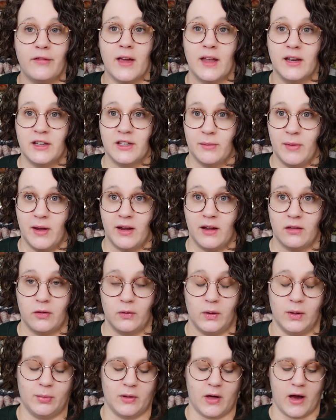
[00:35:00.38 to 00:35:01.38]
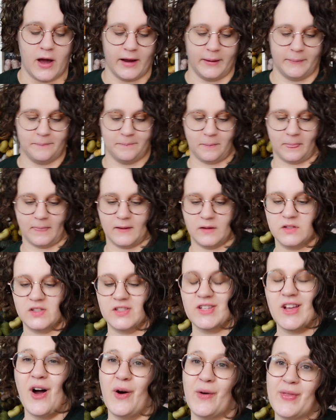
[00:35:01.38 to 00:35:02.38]
and to make a 3-ply.
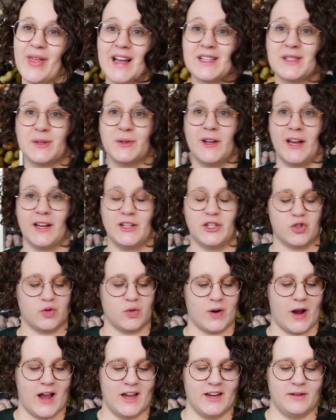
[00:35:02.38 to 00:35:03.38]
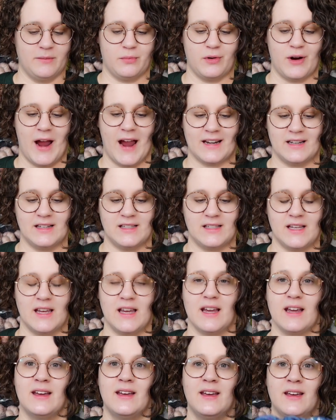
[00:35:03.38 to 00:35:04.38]
So that's what I tried
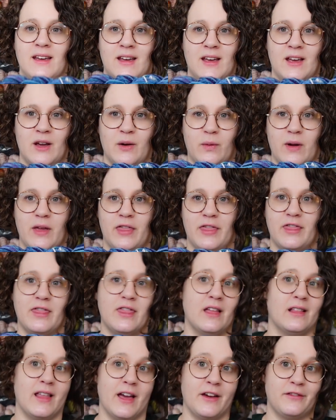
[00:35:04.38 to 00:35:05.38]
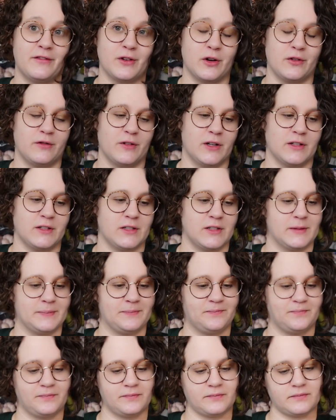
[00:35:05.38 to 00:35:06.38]
practicing with the leftovers.
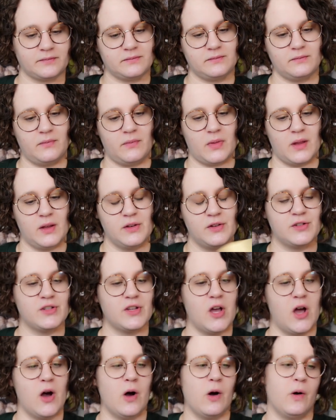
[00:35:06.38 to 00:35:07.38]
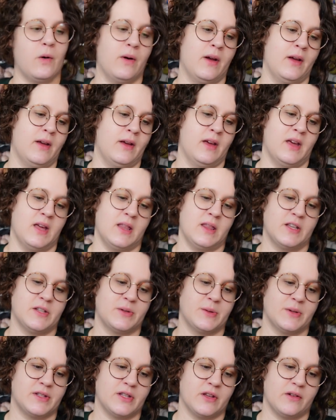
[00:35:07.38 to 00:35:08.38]
So this
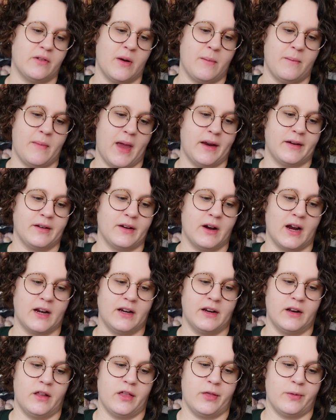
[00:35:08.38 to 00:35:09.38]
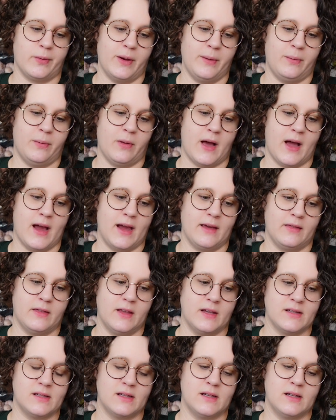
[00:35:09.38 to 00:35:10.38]
was the remainder. I did a 3-ply.
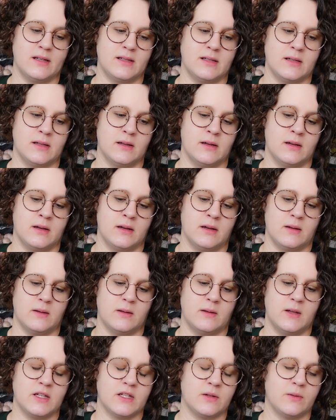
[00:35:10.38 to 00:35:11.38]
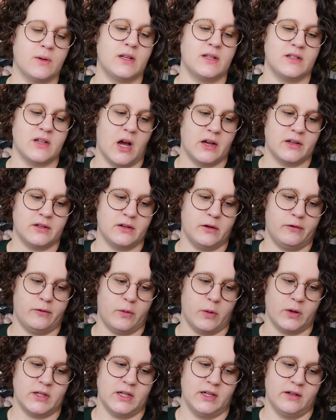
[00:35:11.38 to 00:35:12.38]
This one is also
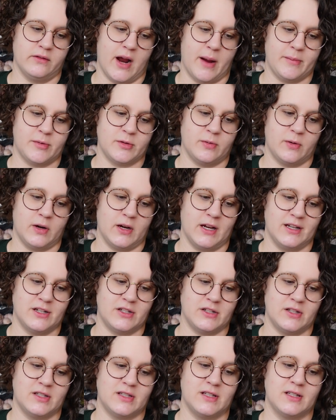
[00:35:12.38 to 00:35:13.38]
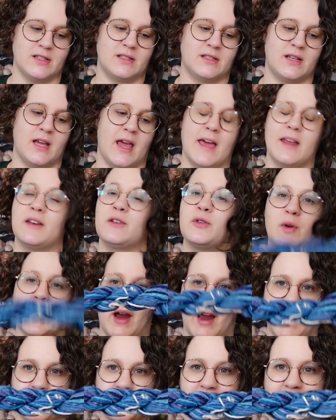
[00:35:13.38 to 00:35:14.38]
14 wraps per inch. This is 10
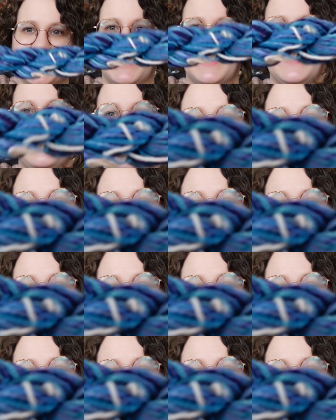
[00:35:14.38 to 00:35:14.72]
grams